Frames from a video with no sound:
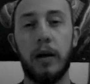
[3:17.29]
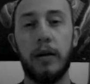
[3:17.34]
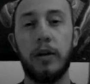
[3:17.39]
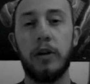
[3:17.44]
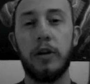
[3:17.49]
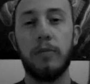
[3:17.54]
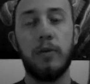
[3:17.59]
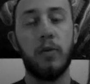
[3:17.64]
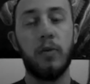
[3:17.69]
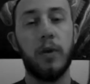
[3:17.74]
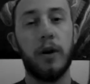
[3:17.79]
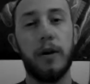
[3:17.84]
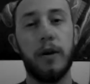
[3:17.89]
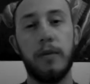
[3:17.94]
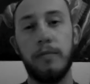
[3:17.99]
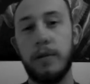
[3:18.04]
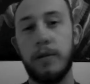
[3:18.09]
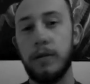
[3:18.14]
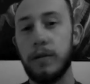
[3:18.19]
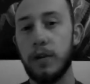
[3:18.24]
You can be weird
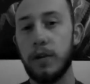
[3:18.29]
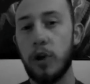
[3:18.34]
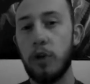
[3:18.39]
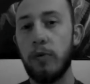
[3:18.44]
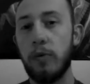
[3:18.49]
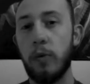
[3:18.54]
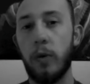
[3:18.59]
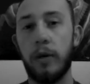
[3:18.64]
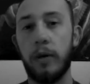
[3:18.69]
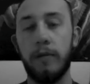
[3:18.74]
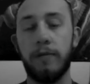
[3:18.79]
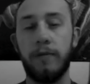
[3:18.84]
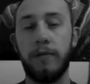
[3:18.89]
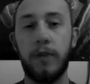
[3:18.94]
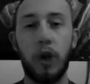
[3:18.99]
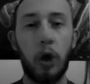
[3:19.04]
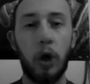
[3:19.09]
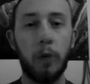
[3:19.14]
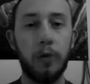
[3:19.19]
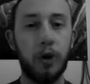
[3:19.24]
in music, you can be weird in
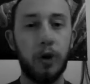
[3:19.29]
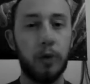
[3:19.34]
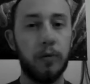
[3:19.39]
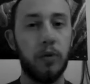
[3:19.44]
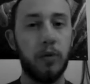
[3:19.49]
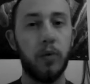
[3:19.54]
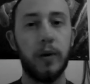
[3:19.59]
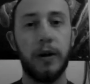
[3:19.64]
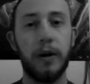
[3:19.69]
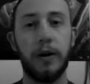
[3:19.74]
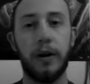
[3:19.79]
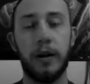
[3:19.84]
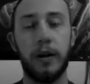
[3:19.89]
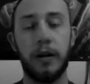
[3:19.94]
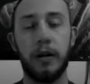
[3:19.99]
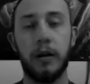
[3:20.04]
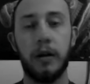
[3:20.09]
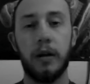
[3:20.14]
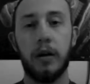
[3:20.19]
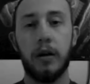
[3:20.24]
film, you can be weird
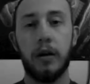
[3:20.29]
in